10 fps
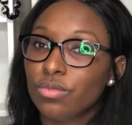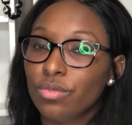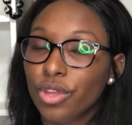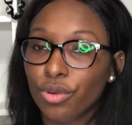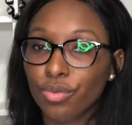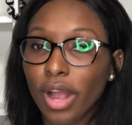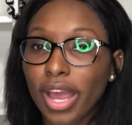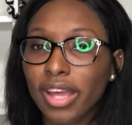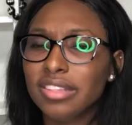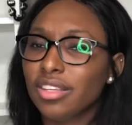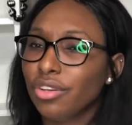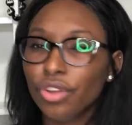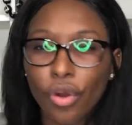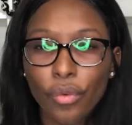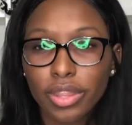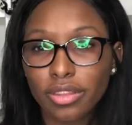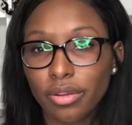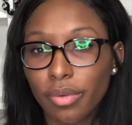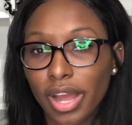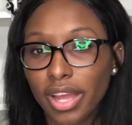their rights and knowing their
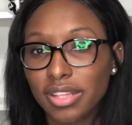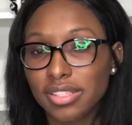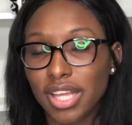rights